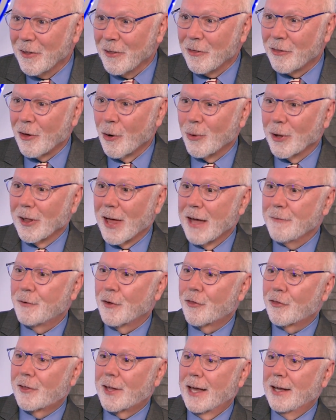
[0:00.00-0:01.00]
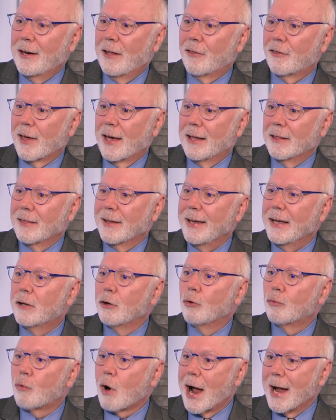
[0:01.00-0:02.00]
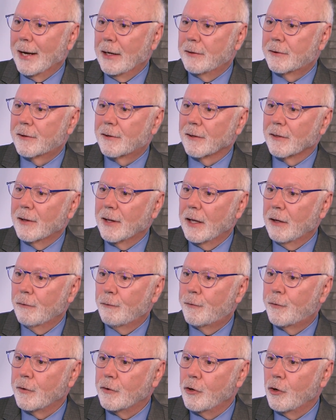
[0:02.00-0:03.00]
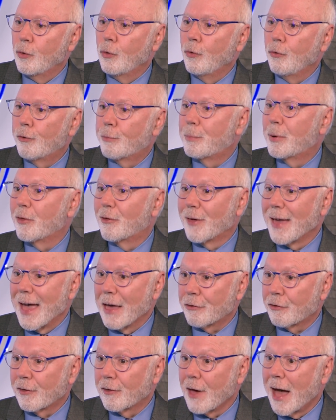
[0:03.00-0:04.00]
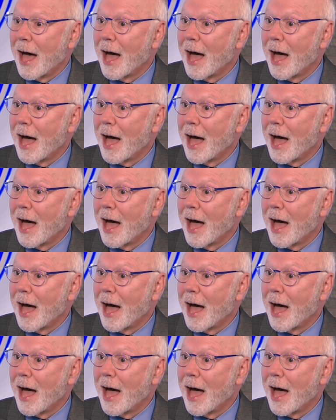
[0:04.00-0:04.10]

So a life estate is a legal right to live, use, possess,